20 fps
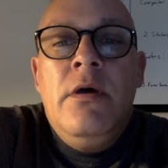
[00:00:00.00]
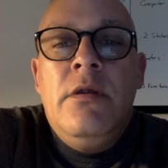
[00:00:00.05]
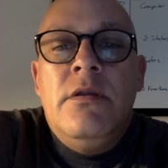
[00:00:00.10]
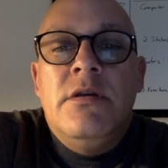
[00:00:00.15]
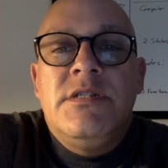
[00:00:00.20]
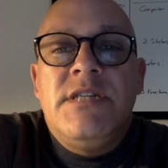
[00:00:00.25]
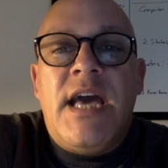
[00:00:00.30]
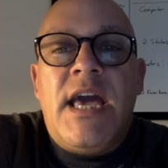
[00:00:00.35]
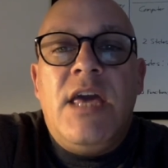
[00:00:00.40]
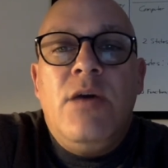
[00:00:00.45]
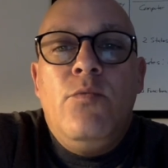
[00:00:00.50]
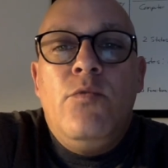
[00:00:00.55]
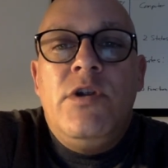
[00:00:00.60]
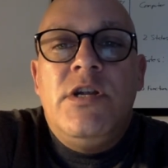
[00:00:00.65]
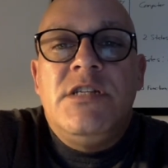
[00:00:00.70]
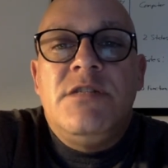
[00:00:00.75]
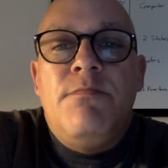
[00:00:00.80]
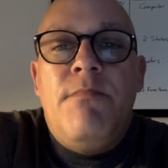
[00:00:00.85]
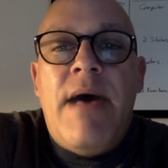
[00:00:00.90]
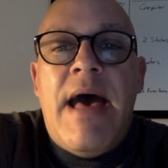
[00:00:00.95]
The second
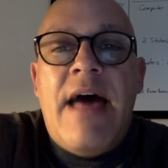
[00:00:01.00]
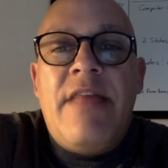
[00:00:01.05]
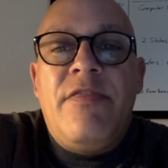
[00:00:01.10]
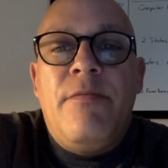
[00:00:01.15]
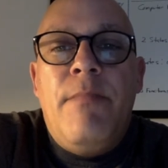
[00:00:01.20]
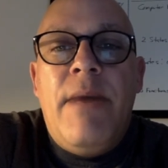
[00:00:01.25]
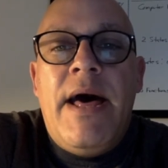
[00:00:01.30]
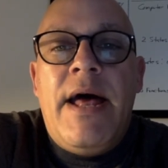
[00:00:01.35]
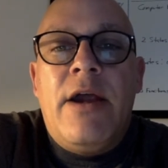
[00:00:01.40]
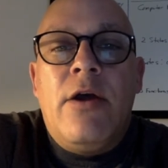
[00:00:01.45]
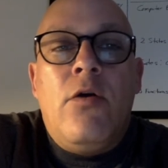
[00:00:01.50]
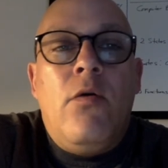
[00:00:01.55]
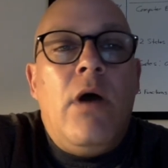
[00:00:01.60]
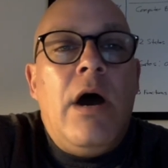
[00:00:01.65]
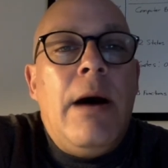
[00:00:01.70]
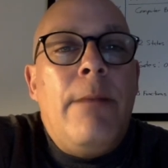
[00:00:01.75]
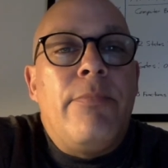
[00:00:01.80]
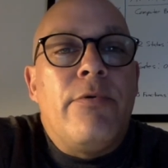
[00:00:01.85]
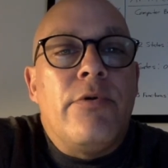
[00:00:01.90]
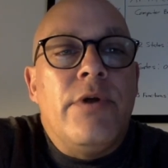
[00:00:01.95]
one is mathematical
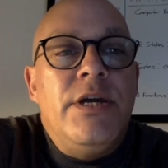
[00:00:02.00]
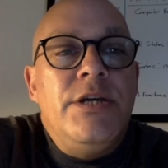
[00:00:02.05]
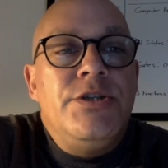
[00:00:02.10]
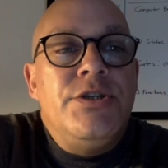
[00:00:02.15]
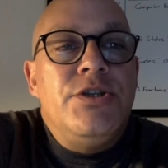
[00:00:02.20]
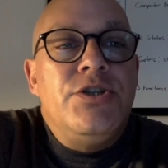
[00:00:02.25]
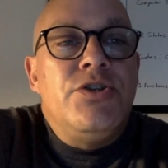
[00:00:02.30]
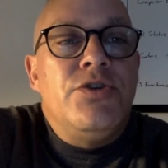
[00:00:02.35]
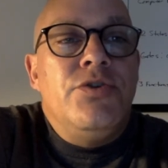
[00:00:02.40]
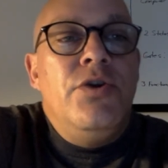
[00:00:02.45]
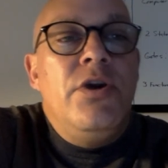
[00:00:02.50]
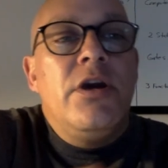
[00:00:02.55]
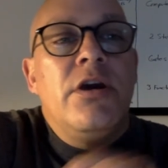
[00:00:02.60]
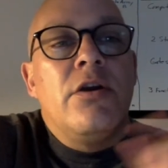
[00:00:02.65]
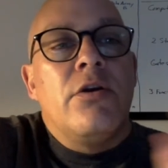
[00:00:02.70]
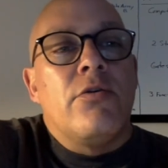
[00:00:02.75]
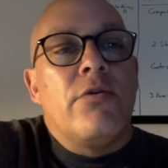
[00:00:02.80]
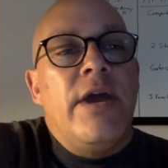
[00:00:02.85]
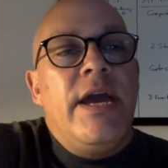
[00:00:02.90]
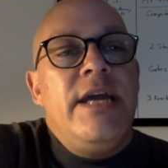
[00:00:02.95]
operations. So you
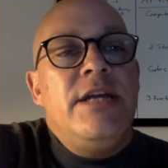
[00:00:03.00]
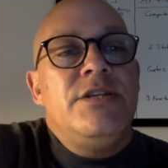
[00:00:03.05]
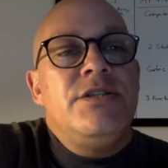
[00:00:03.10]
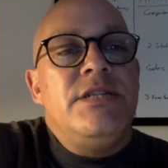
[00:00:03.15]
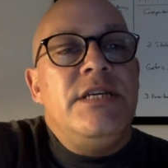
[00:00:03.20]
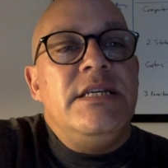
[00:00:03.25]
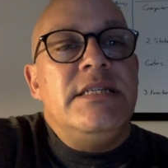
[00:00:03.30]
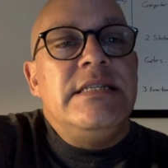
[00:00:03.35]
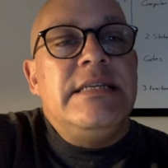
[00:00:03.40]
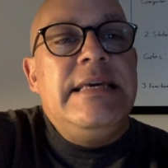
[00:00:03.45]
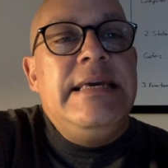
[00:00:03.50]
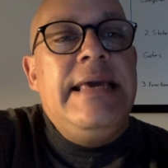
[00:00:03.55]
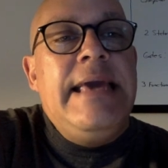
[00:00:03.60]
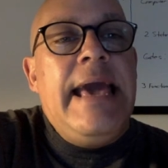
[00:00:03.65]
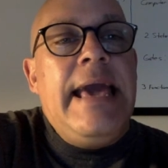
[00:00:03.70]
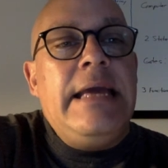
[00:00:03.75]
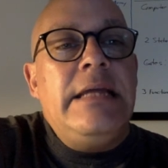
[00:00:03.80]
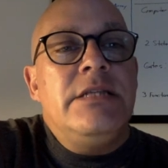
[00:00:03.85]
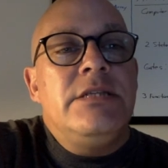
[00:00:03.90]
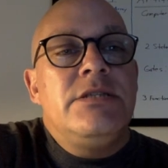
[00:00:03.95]
can arrange these
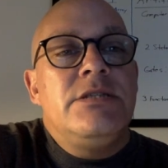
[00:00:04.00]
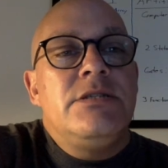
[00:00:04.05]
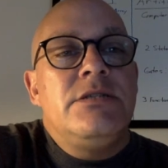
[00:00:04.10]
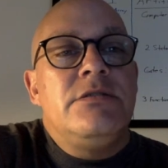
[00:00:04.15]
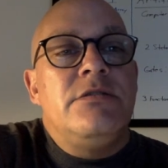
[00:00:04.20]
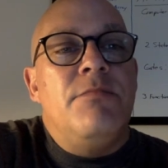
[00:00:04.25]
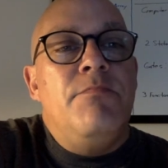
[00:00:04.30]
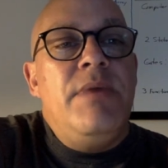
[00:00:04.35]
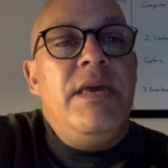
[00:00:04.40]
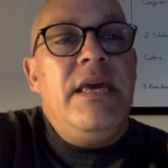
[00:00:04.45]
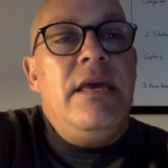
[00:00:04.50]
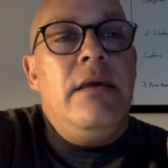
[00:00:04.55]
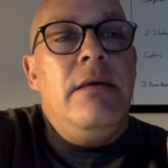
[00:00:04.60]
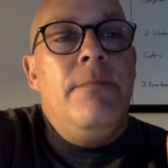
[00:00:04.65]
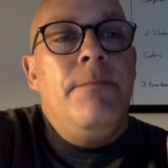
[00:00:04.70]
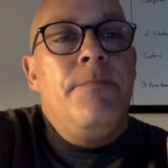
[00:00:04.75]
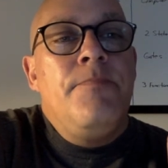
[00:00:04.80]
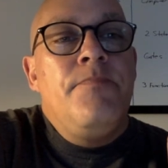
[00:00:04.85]
gates to be